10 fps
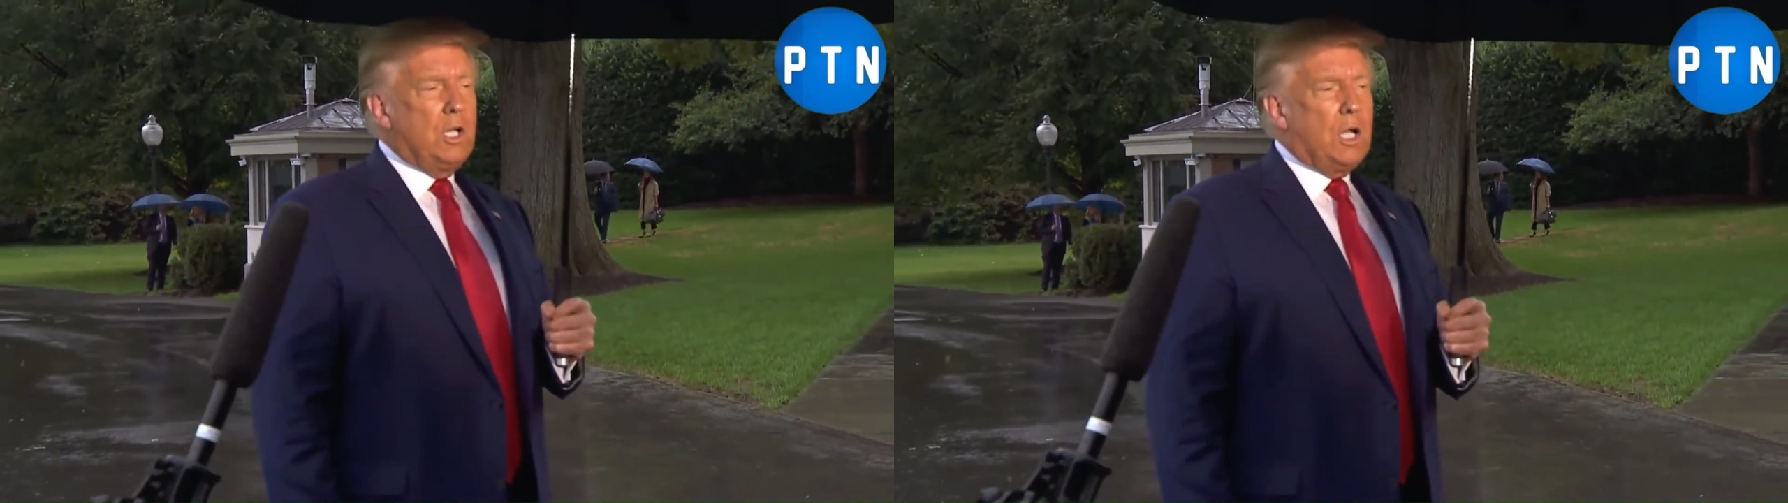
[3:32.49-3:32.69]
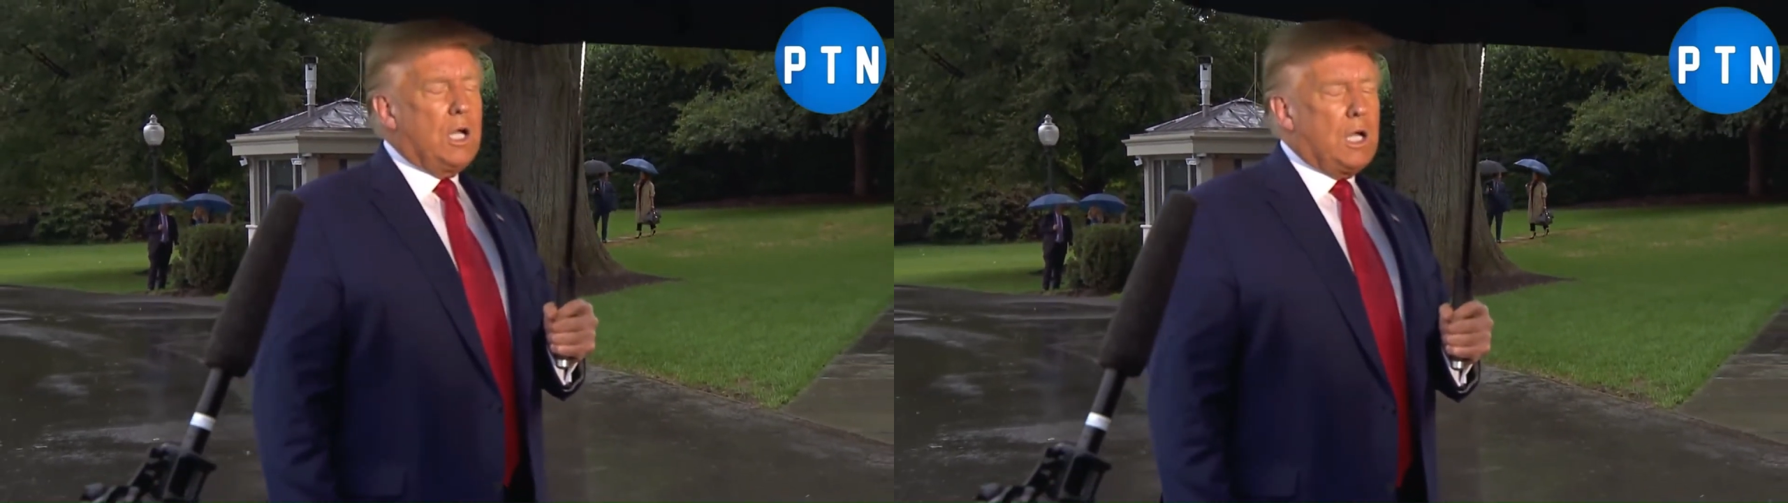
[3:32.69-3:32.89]

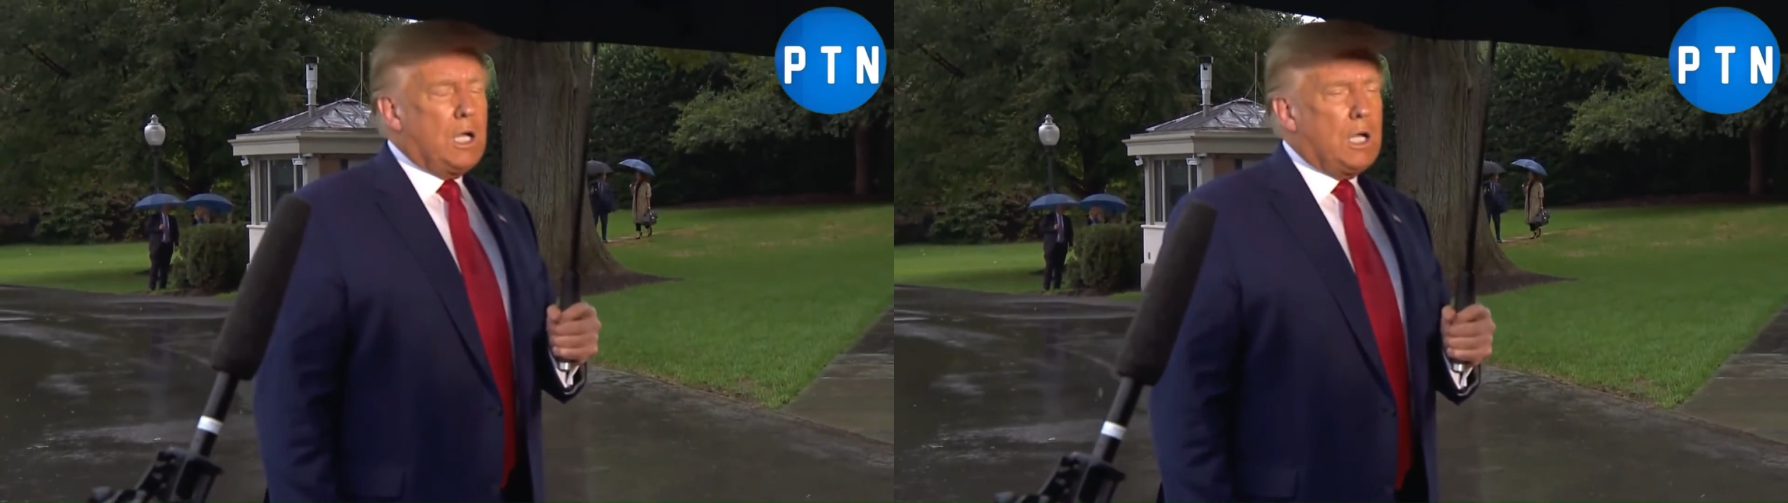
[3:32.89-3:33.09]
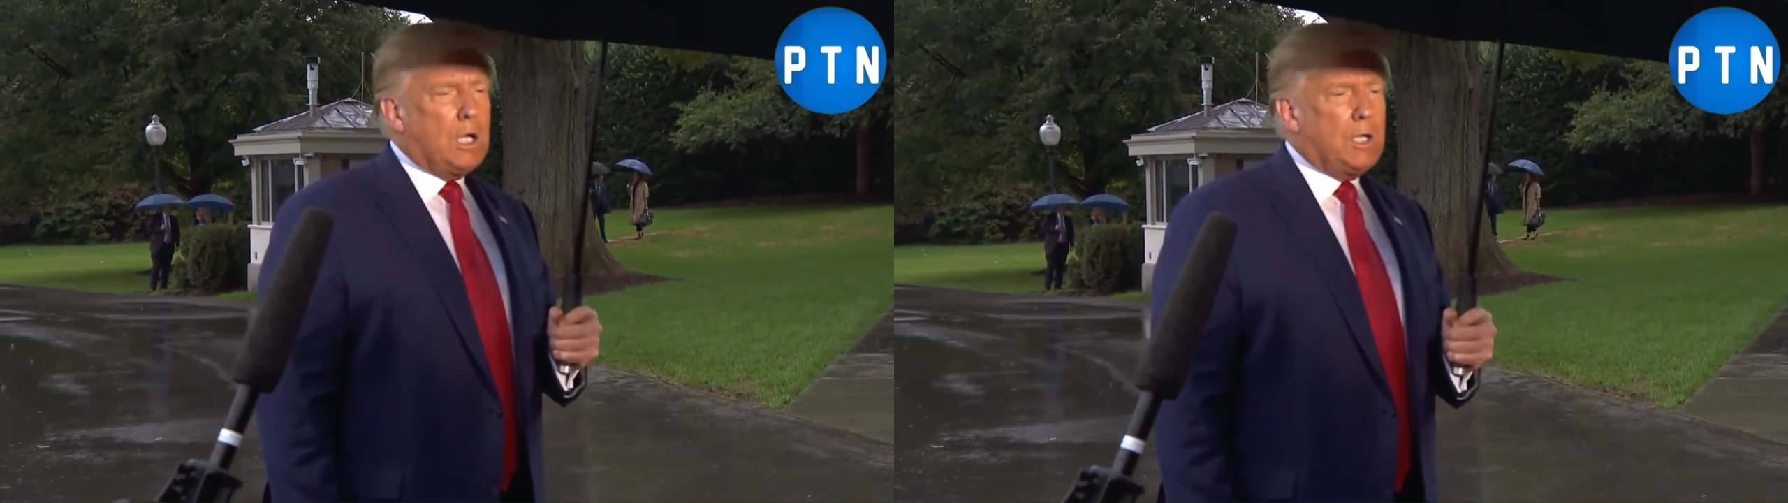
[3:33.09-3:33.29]
for
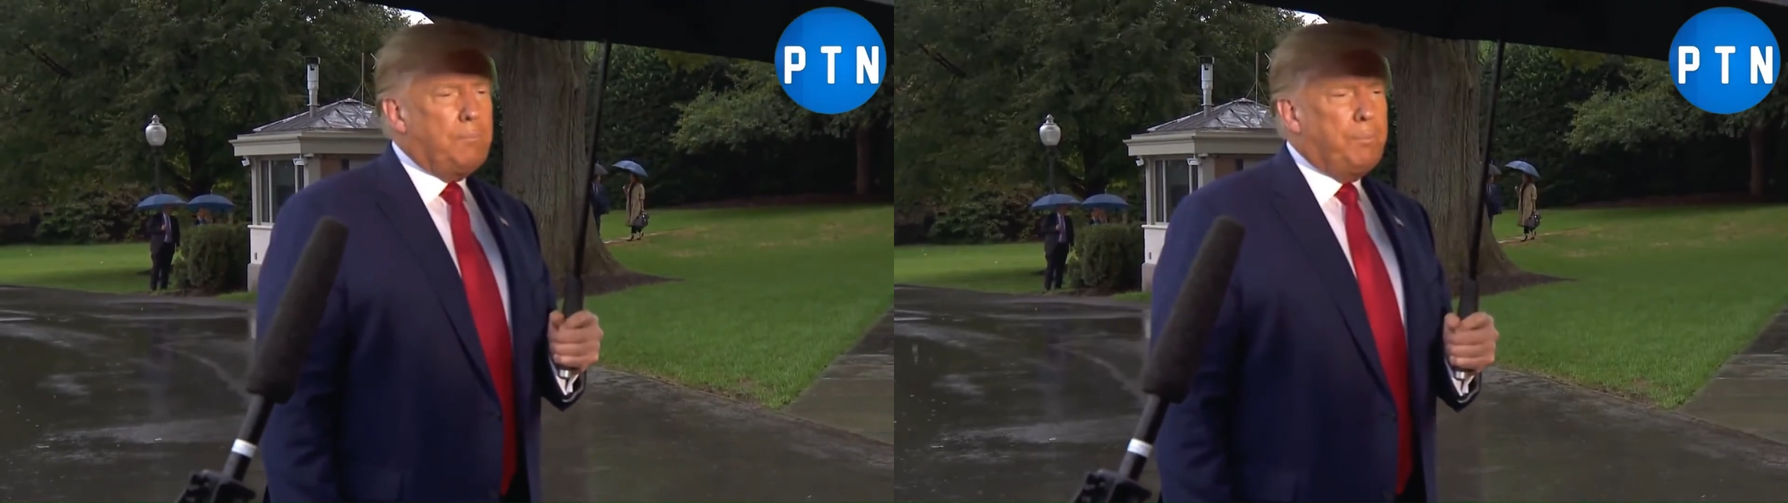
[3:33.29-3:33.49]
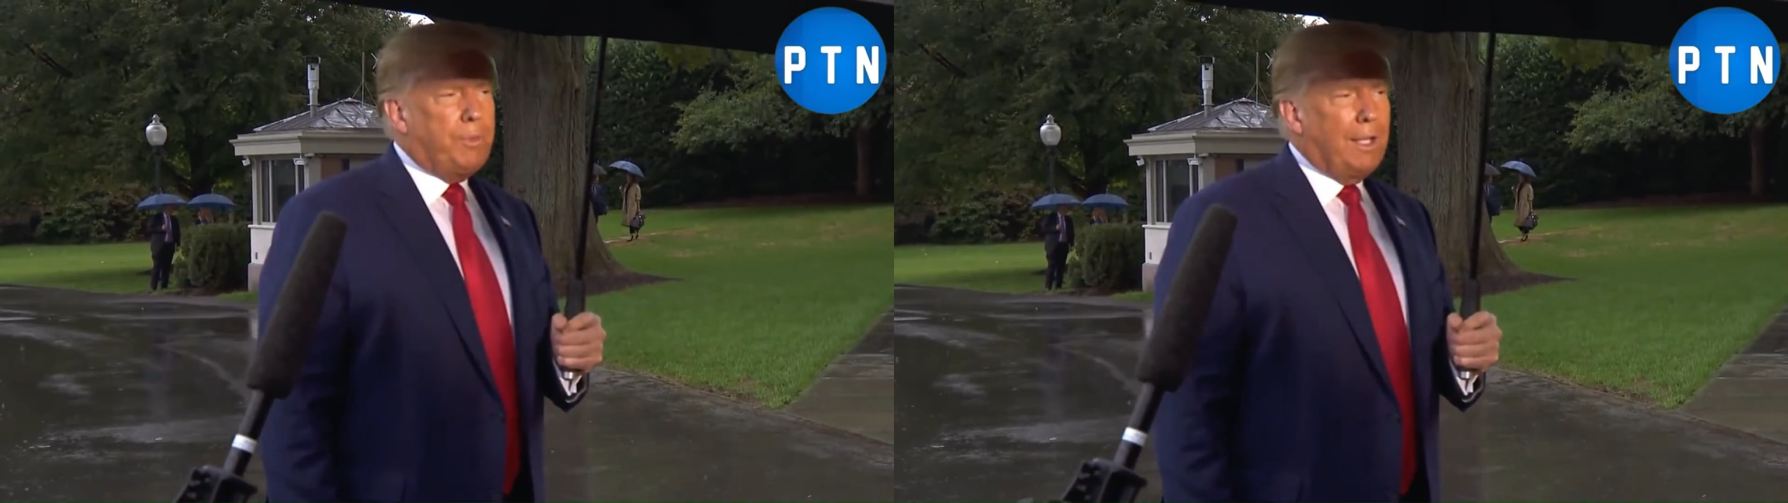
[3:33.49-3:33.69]
large
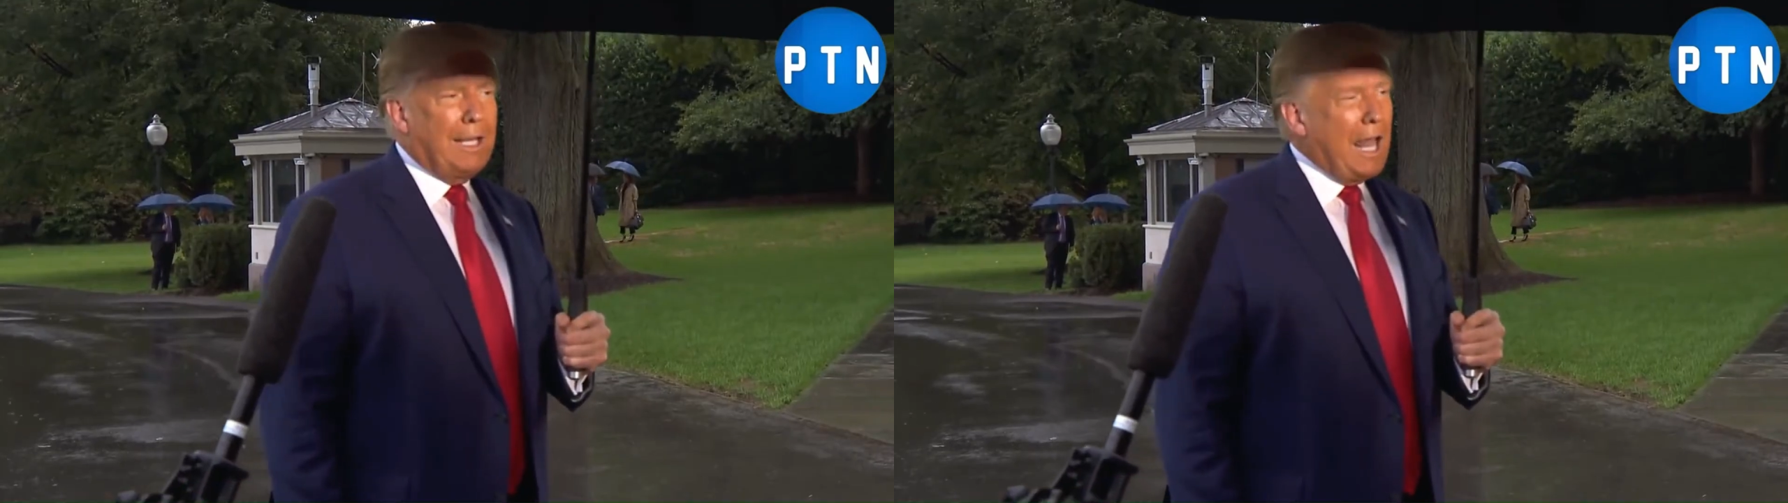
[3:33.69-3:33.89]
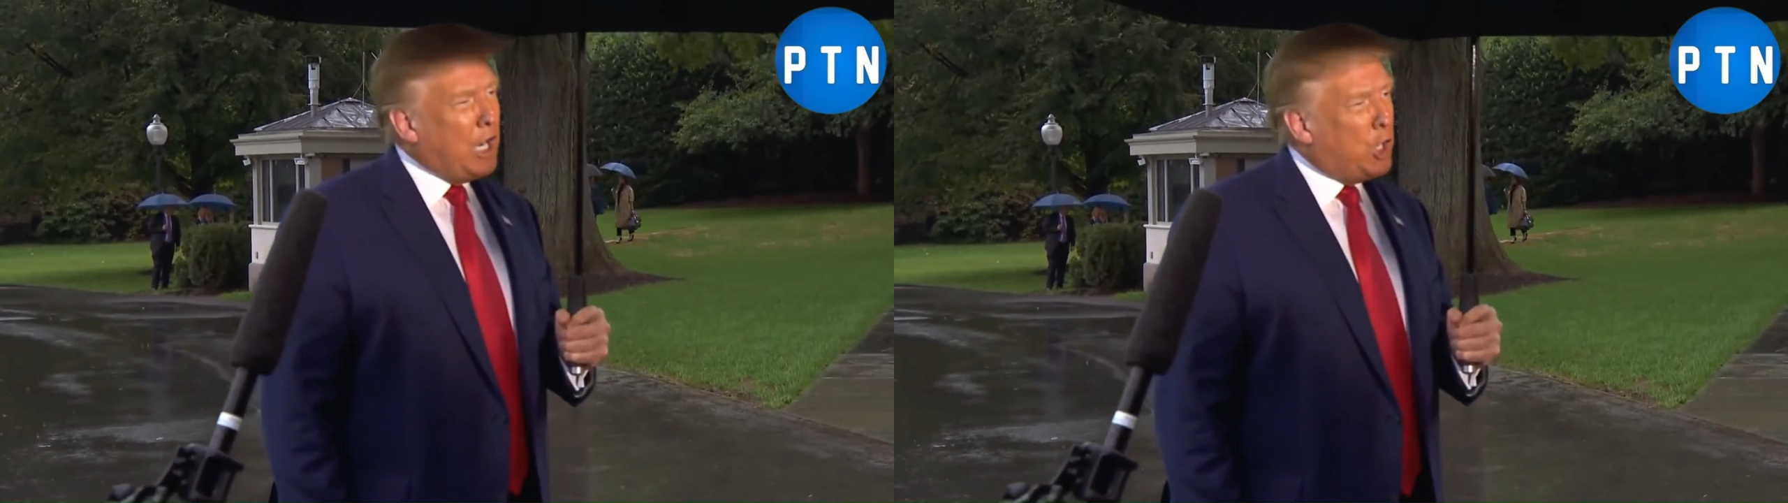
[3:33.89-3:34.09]
money
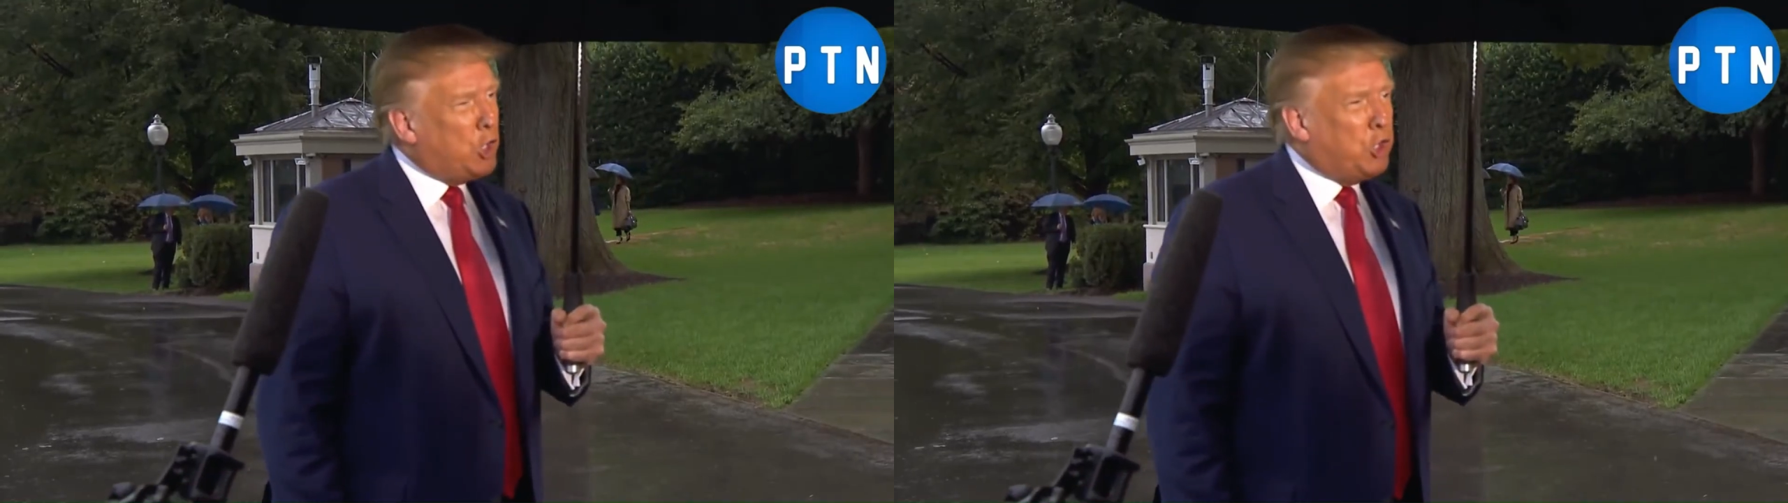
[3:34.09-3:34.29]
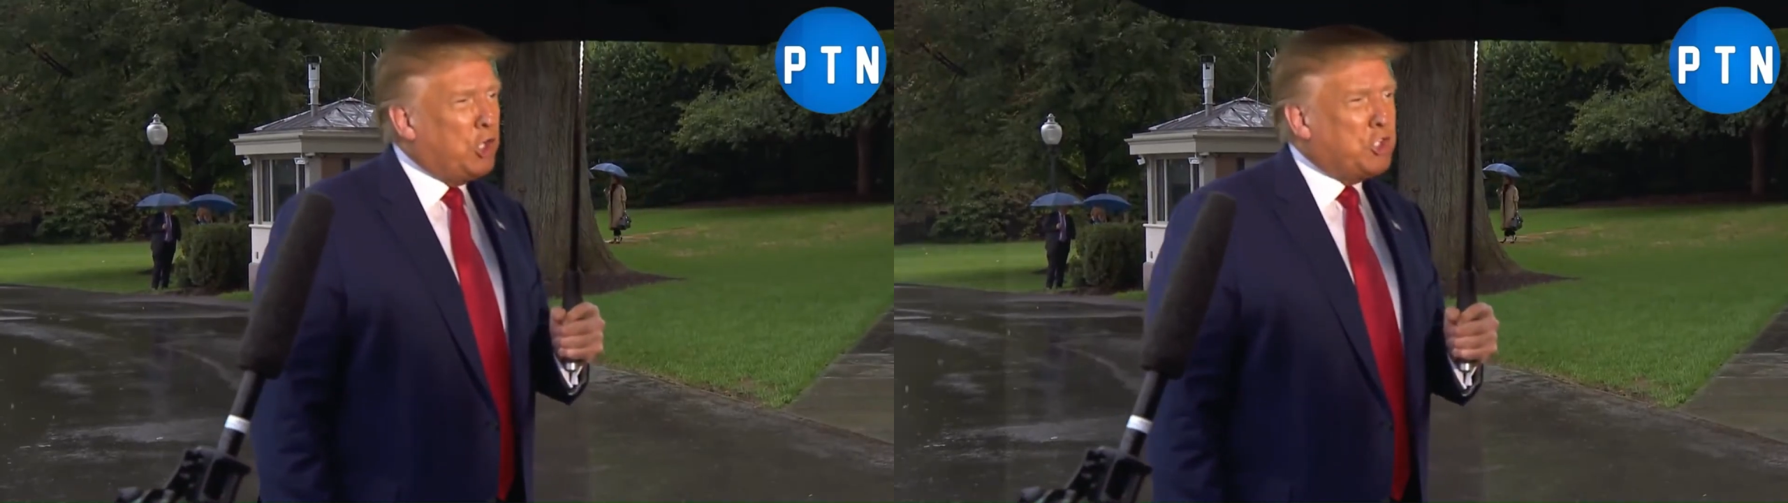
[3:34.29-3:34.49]
judgments in civil